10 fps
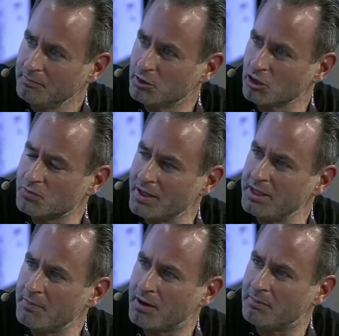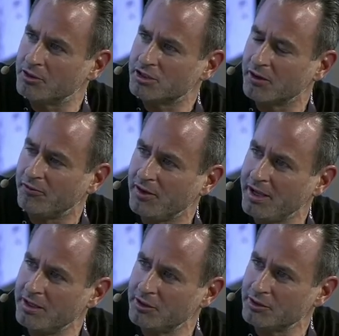Because when they publish their
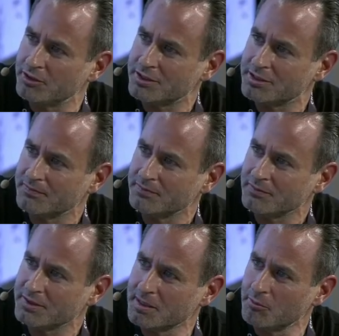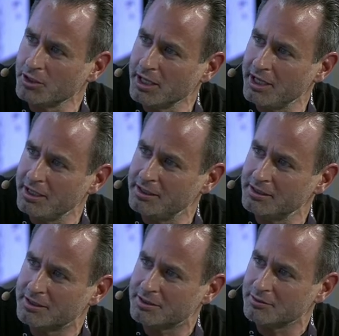failures, somebody
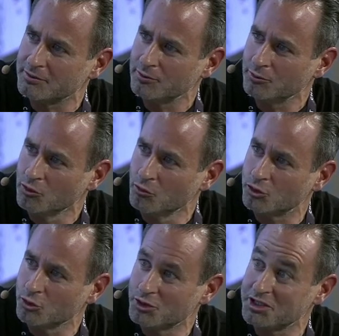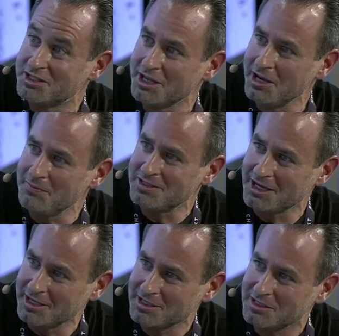else who would do the same
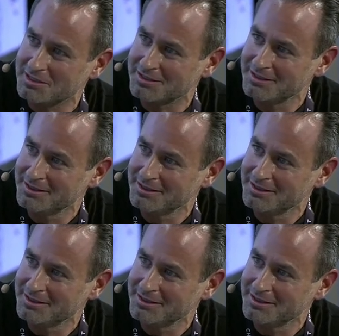test